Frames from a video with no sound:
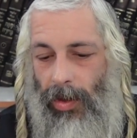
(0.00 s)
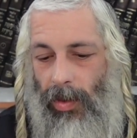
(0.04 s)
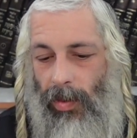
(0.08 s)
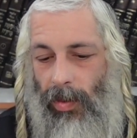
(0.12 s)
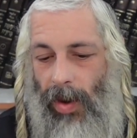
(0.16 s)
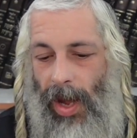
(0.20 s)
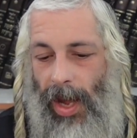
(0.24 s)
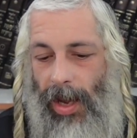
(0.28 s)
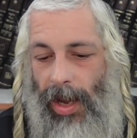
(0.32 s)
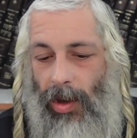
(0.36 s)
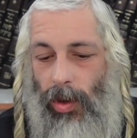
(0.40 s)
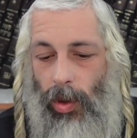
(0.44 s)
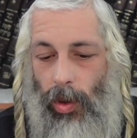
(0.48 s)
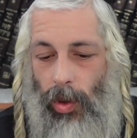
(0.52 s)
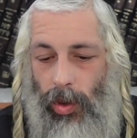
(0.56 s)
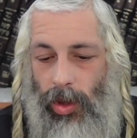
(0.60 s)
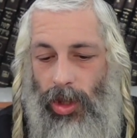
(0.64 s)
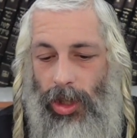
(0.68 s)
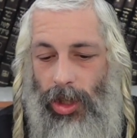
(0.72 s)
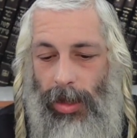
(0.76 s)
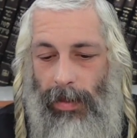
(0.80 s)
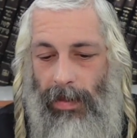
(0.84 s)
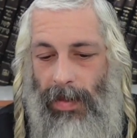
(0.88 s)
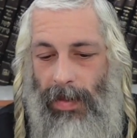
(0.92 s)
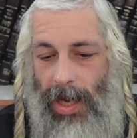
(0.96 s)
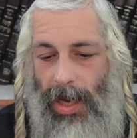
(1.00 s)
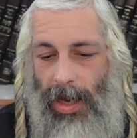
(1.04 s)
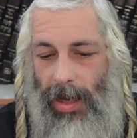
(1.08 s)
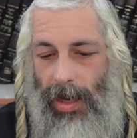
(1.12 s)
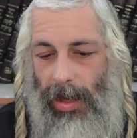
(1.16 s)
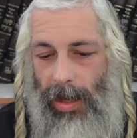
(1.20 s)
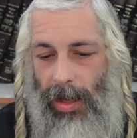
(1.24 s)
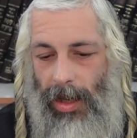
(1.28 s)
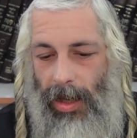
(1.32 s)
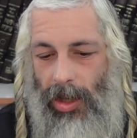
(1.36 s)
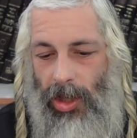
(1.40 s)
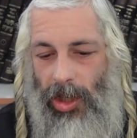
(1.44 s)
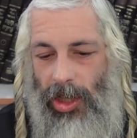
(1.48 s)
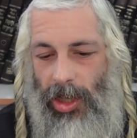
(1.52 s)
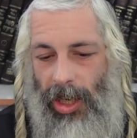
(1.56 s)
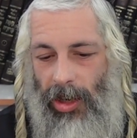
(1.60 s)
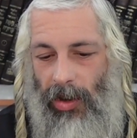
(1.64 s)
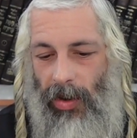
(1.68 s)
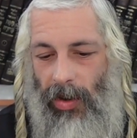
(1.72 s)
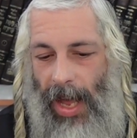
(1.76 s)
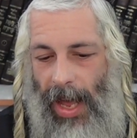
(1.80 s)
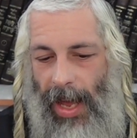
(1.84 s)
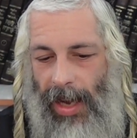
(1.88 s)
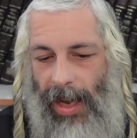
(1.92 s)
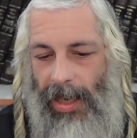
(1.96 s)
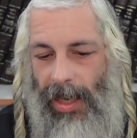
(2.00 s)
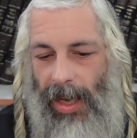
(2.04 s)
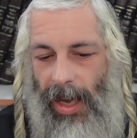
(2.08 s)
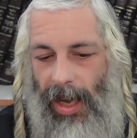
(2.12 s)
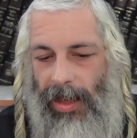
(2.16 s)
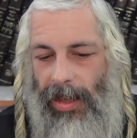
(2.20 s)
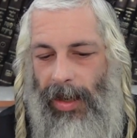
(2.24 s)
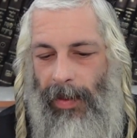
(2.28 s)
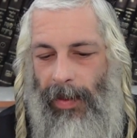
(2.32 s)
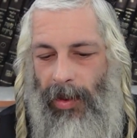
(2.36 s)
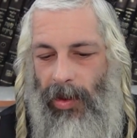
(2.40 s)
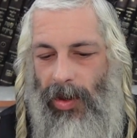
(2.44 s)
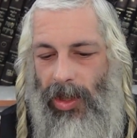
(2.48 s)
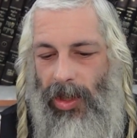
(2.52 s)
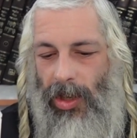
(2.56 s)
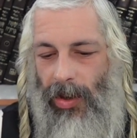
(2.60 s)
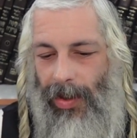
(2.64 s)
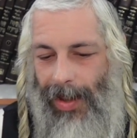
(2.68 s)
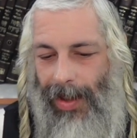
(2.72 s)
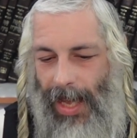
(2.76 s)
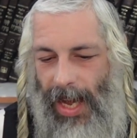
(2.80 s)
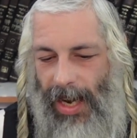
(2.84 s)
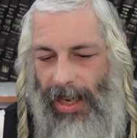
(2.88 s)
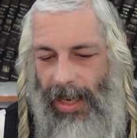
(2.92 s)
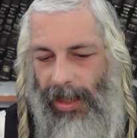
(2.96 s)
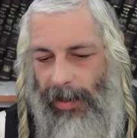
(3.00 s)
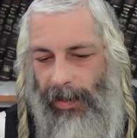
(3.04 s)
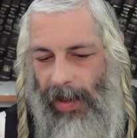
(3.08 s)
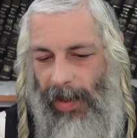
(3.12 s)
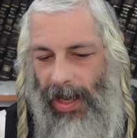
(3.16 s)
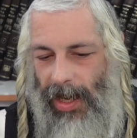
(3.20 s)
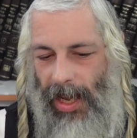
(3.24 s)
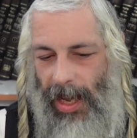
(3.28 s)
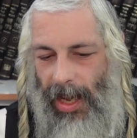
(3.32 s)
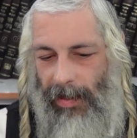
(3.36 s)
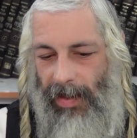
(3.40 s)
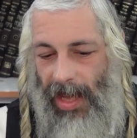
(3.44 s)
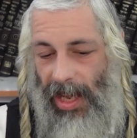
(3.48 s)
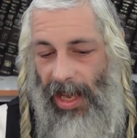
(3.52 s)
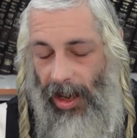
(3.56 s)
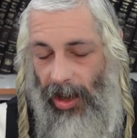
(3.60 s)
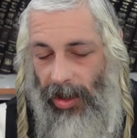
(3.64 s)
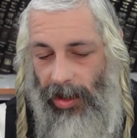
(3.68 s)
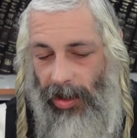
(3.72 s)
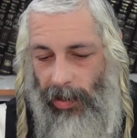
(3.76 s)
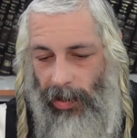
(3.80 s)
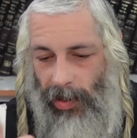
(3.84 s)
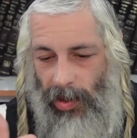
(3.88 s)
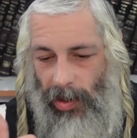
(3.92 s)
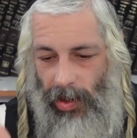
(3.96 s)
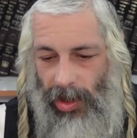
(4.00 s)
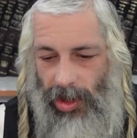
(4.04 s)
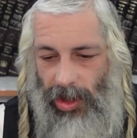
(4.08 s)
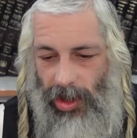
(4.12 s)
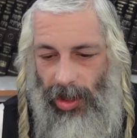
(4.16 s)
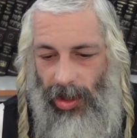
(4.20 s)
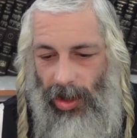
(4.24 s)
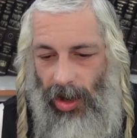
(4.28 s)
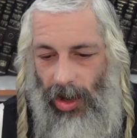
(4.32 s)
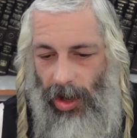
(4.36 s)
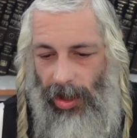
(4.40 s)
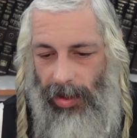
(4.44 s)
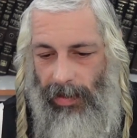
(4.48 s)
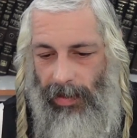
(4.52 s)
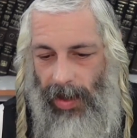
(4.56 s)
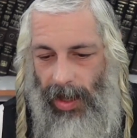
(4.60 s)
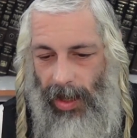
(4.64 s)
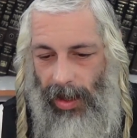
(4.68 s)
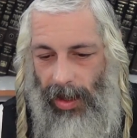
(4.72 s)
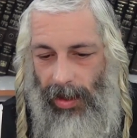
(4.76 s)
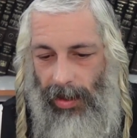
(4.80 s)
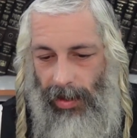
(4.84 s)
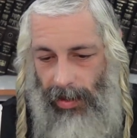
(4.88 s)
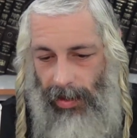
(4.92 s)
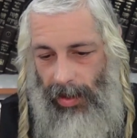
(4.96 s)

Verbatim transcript: right? Hu shemi, shekra'ani Adam Rishon. That is my name that Adam Rishon called me.